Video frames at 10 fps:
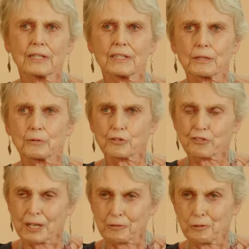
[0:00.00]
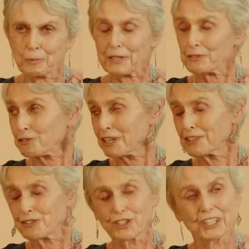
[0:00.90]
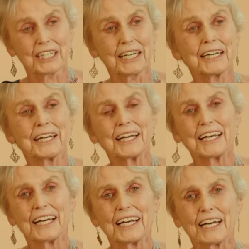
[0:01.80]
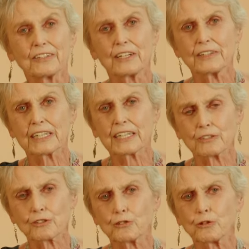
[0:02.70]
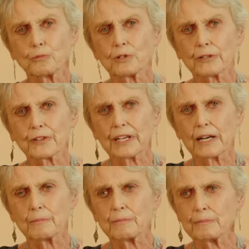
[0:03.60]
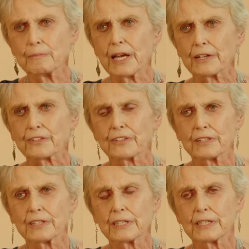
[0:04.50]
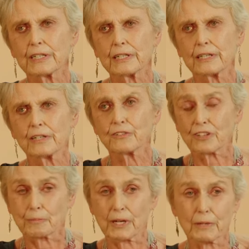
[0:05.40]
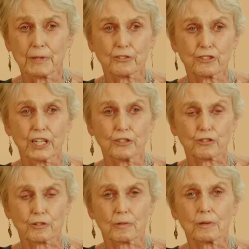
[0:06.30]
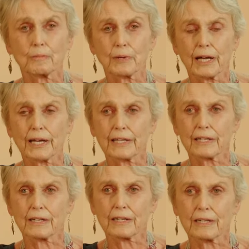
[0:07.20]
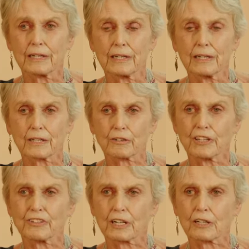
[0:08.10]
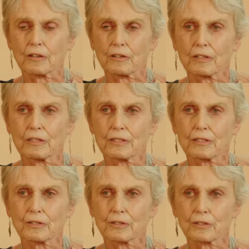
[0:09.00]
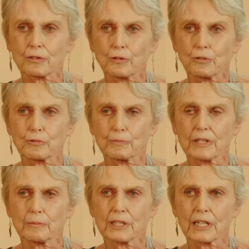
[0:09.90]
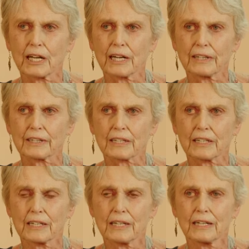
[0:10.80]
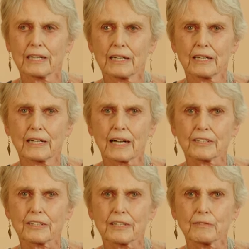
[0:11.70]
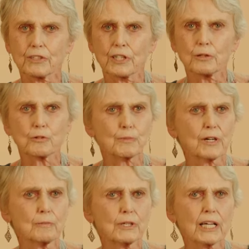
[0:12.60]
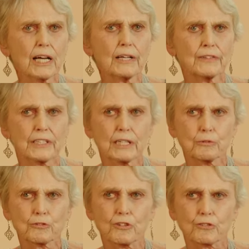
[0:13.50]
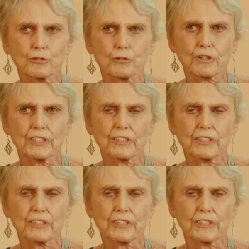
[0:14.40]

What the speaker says: there was the chapter about the train journey, and then they get to Cornwall and they are met, said my imagination, by a great uncle called Merriman Lyon. I didn't even know he was Merriman Lyon then, he was just called Great